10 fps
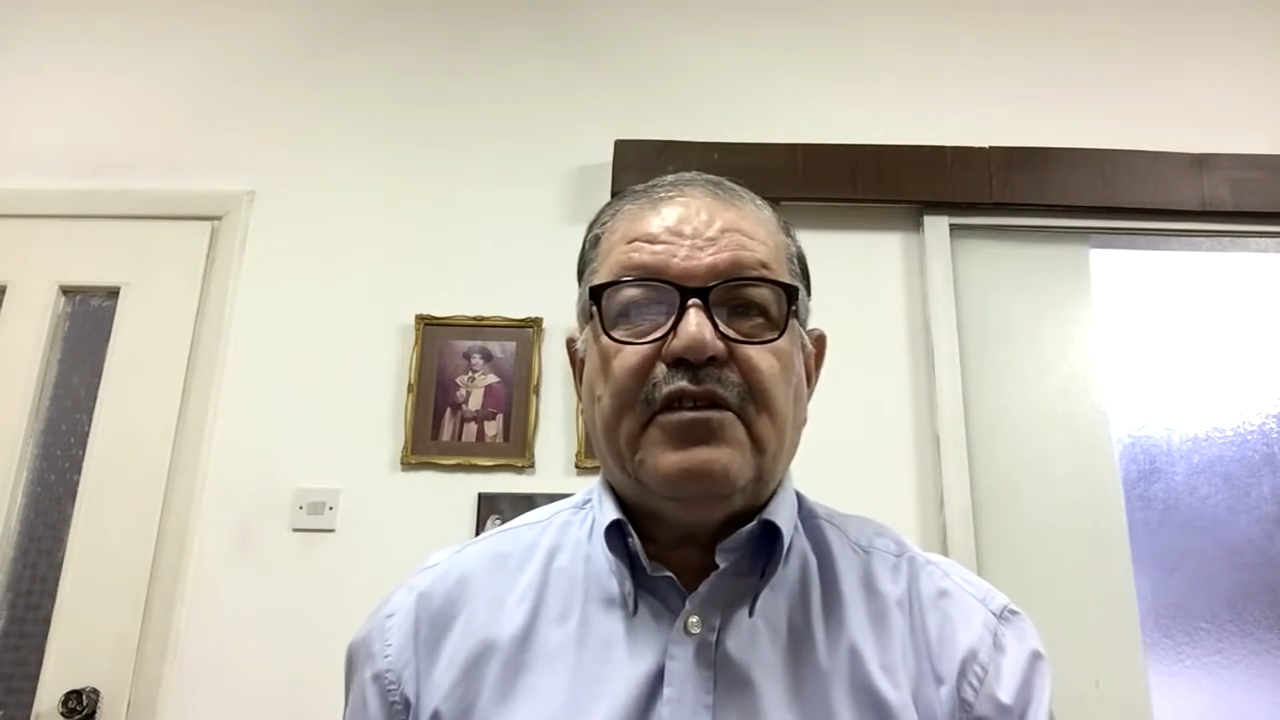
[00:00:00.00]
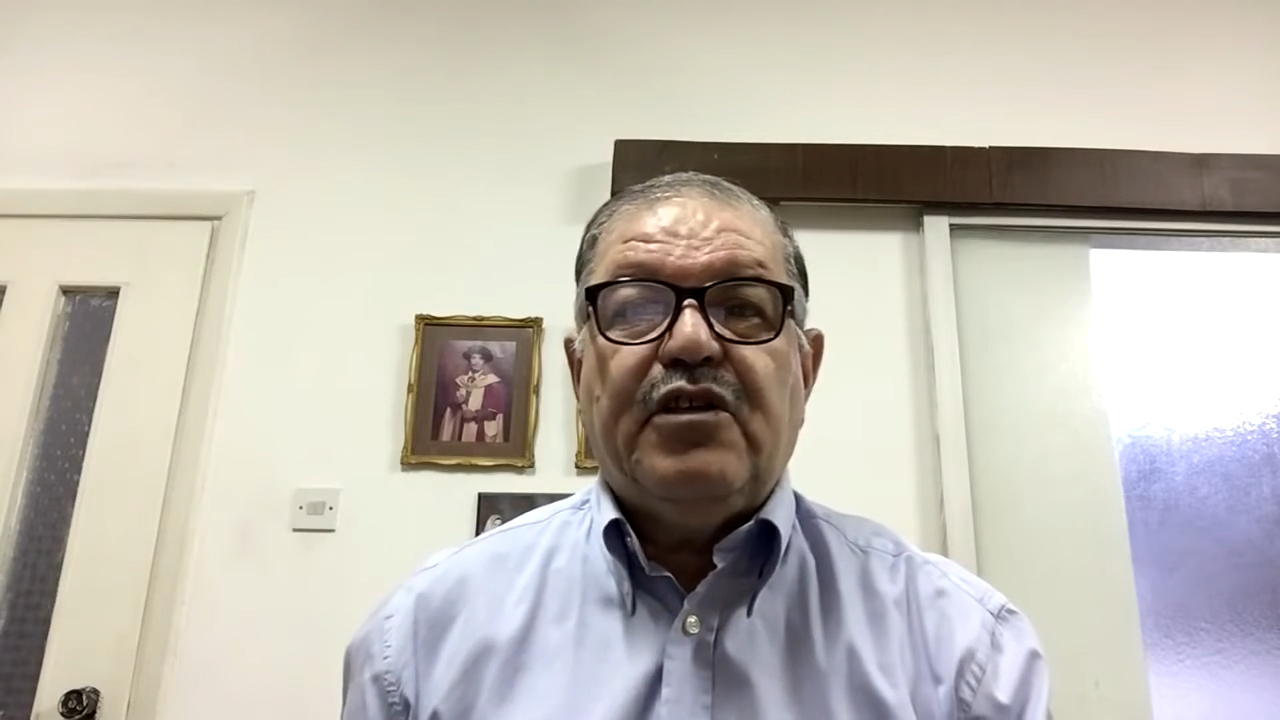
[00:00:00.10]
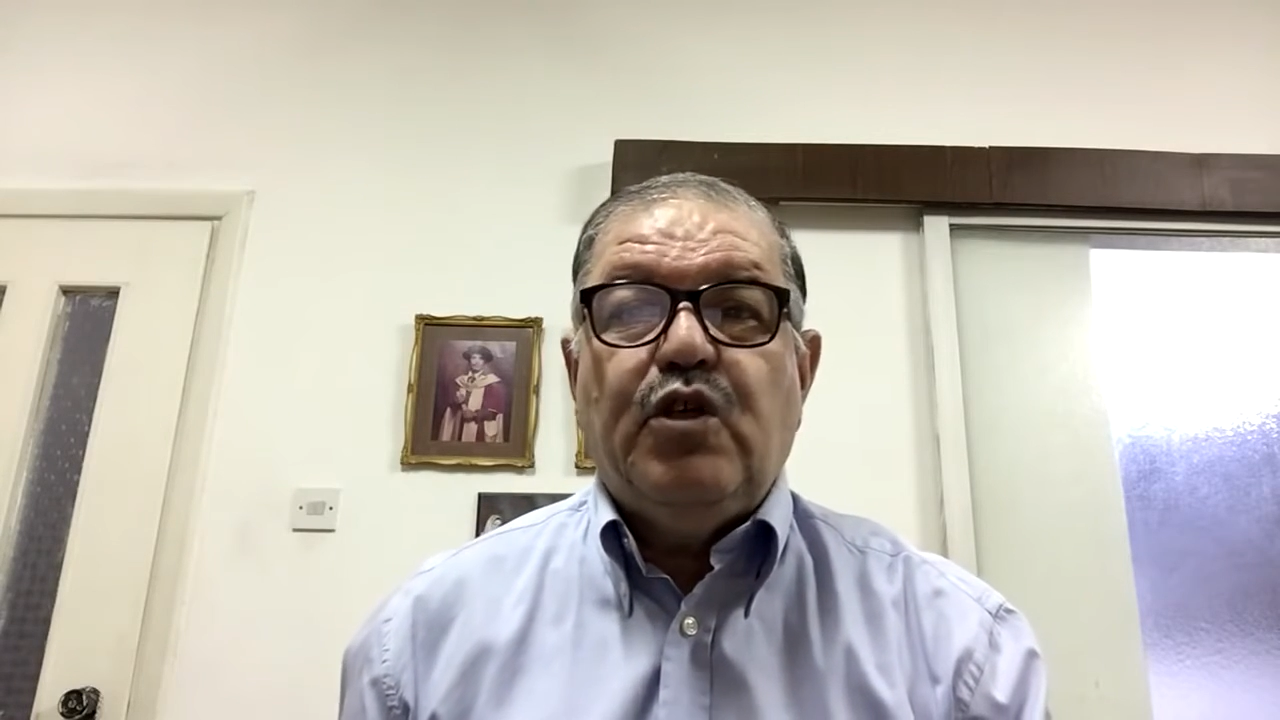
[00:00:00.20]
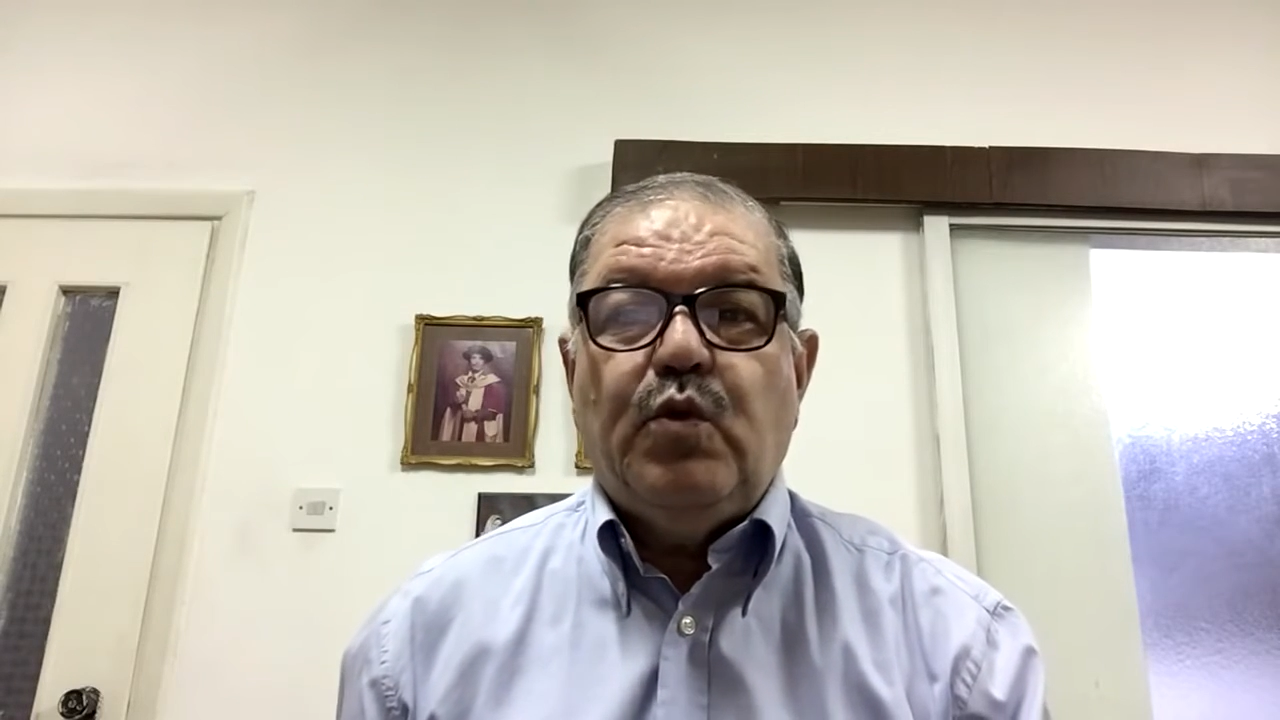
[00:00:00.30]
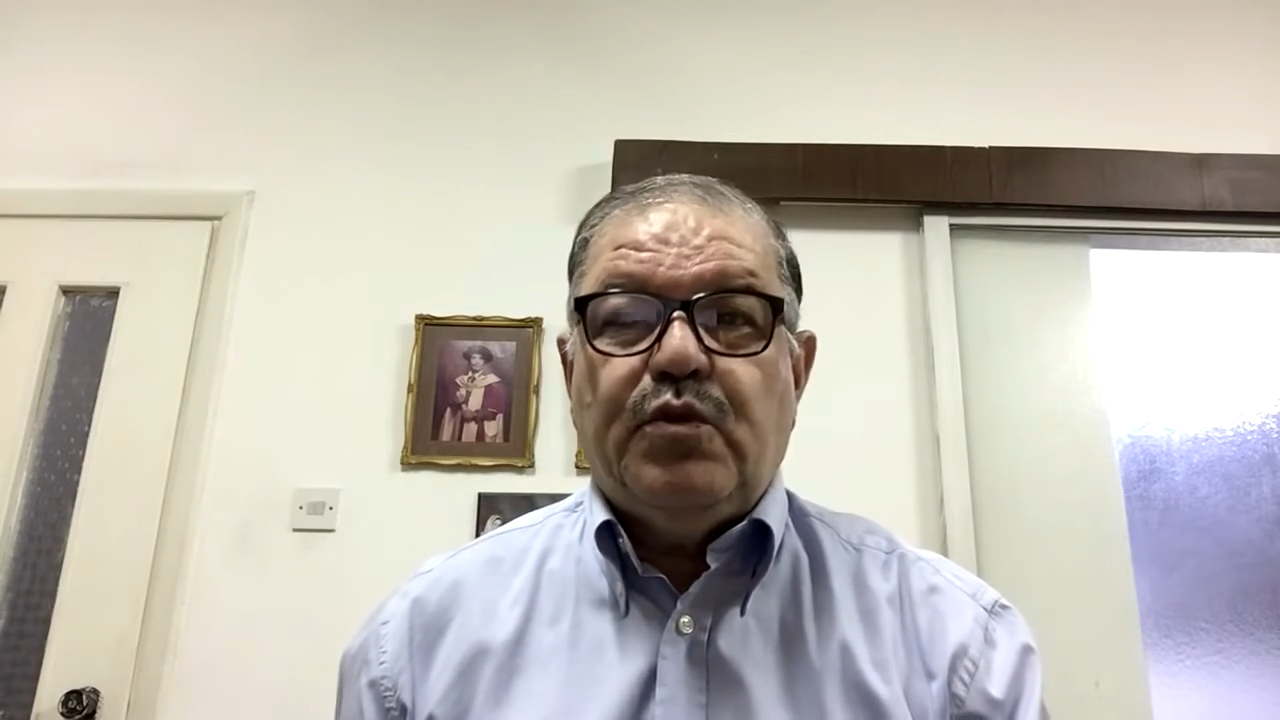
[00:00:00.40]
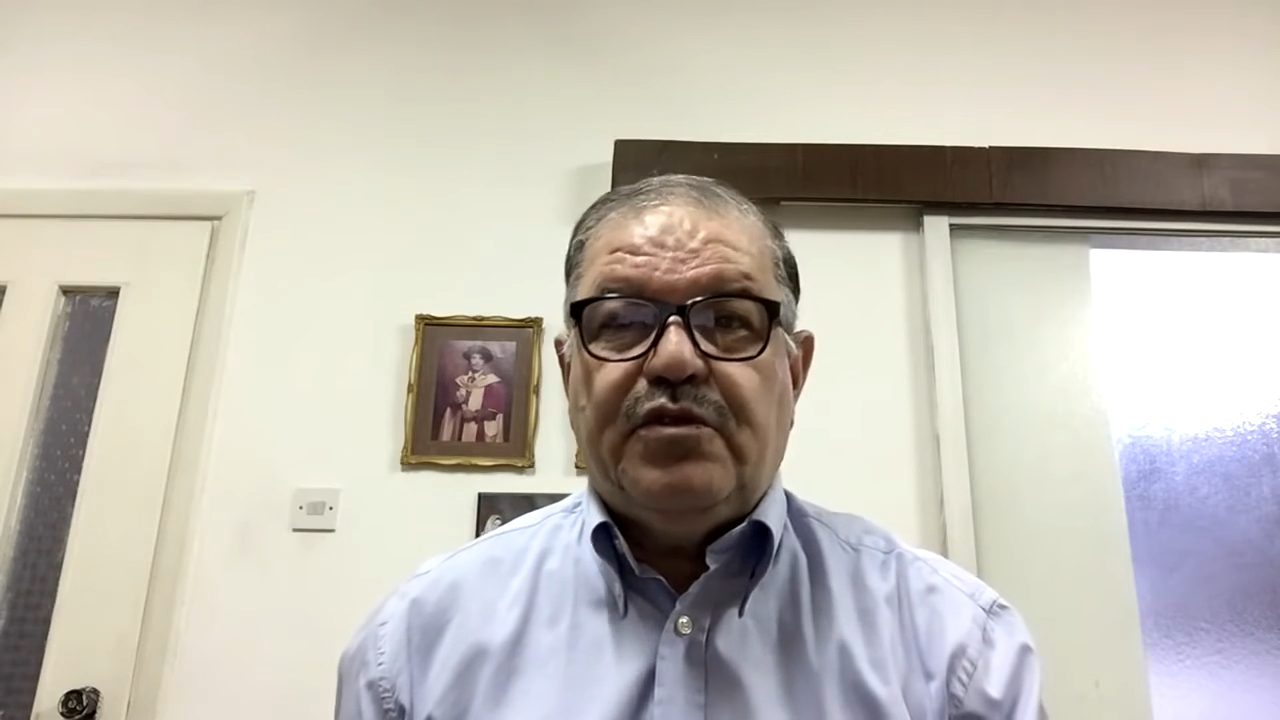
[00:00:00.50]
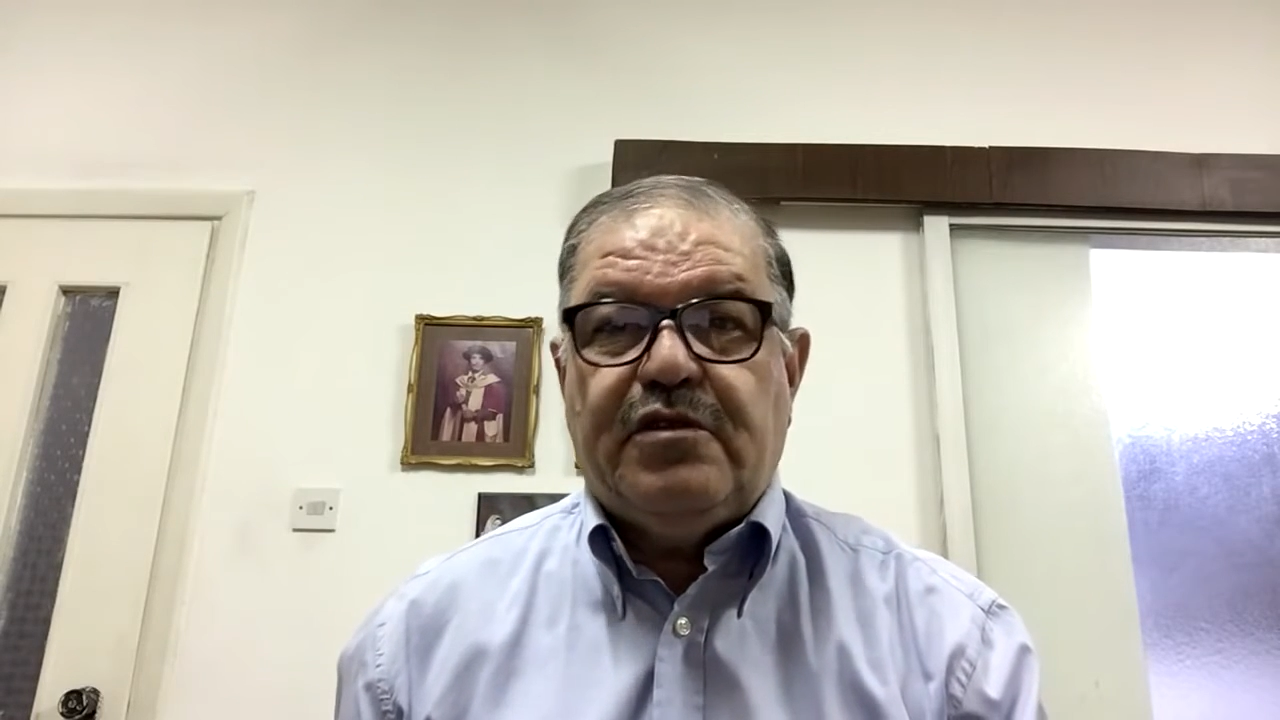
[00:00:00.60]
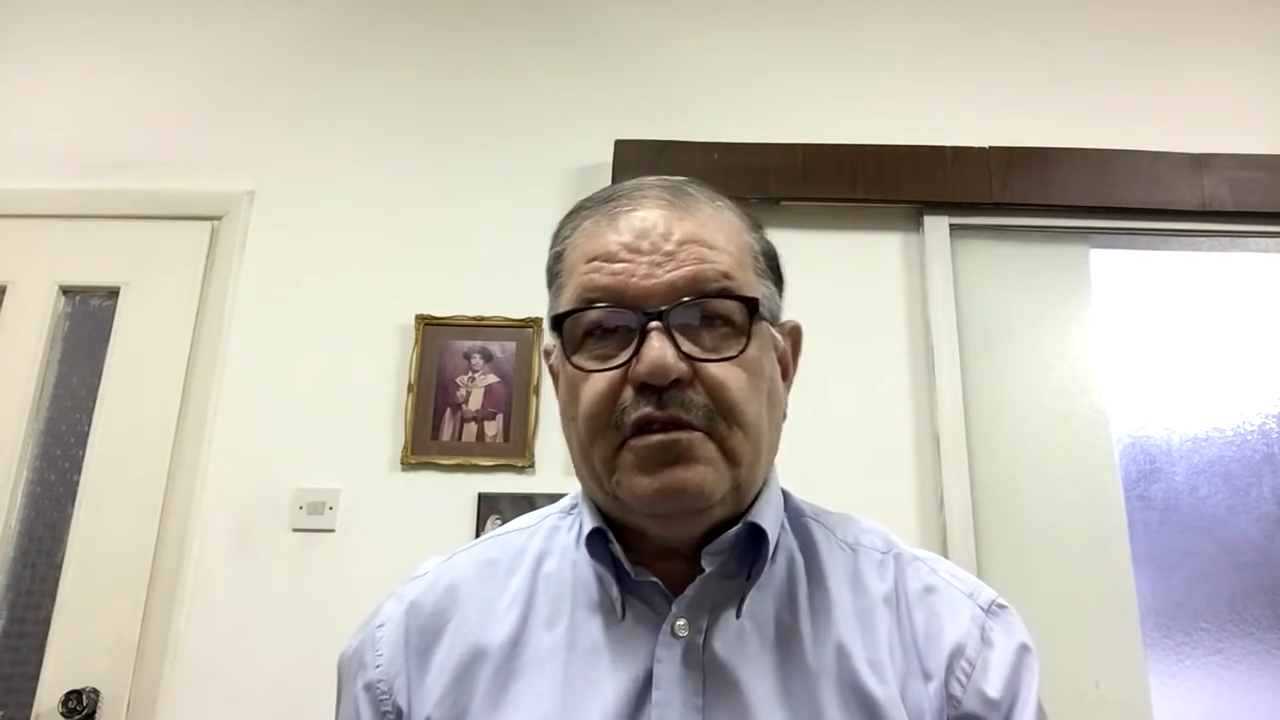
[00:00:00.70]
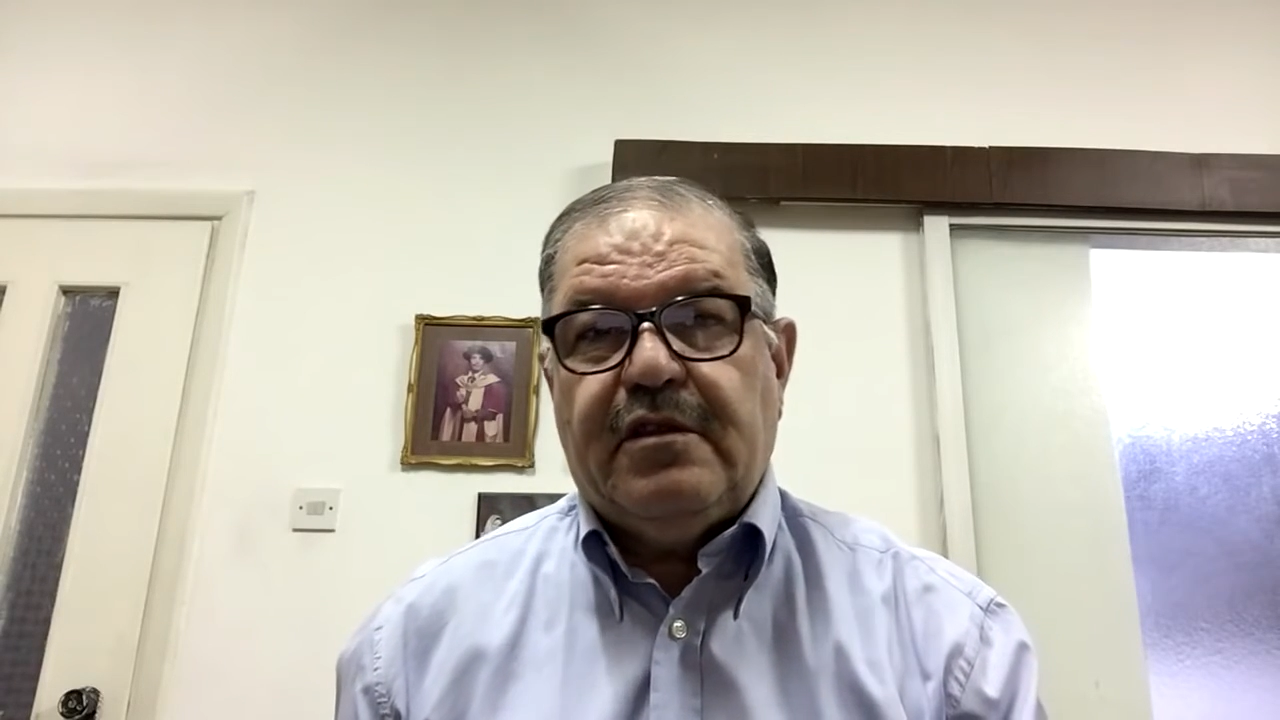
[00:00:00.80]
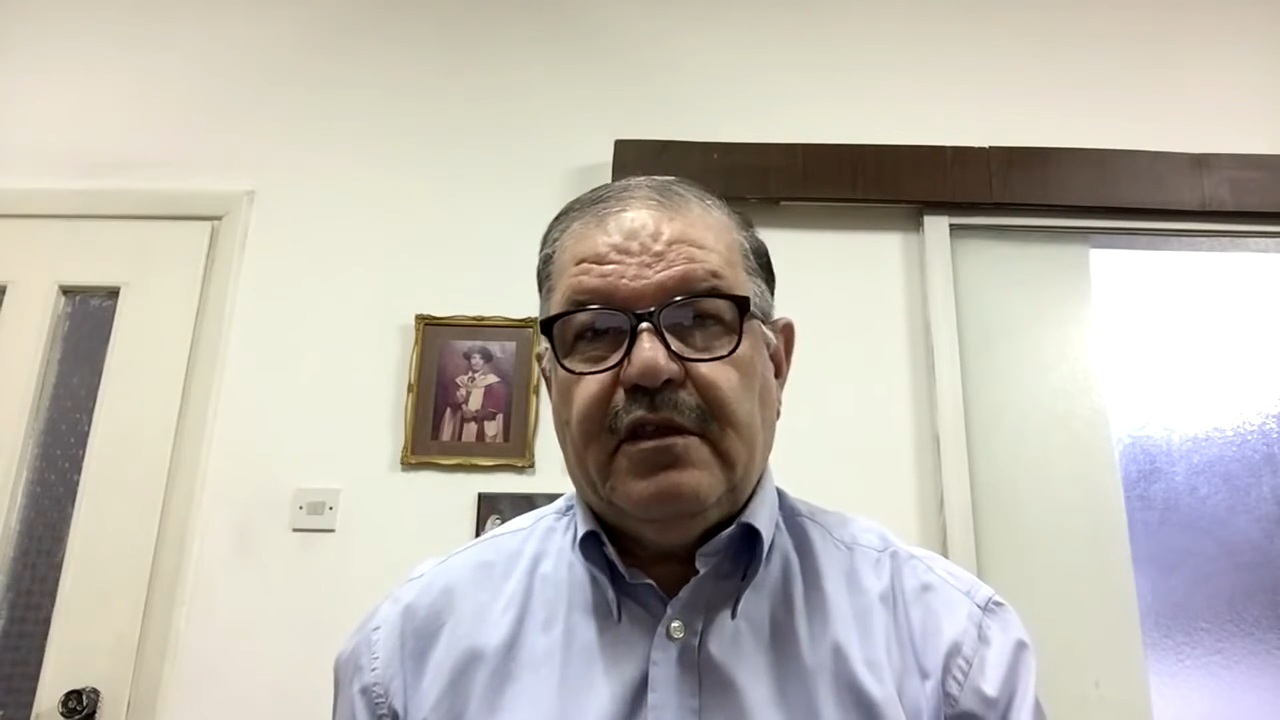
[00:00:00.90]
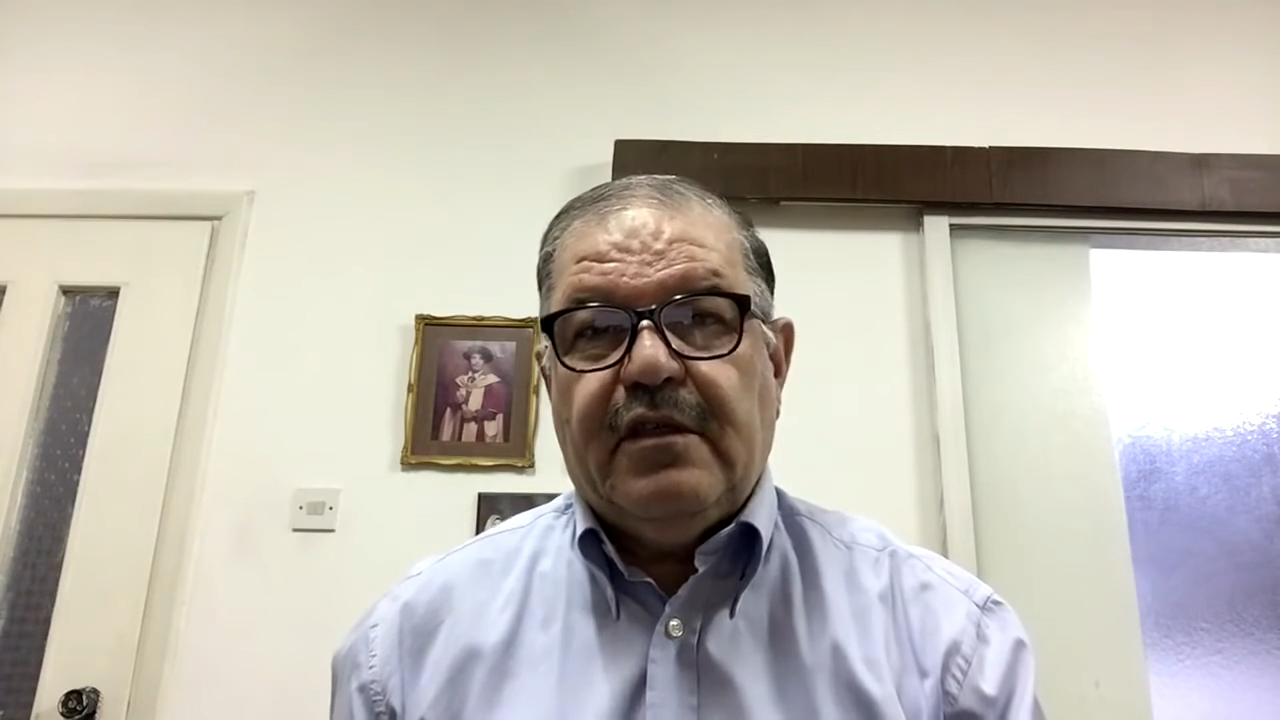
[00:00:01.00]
the huge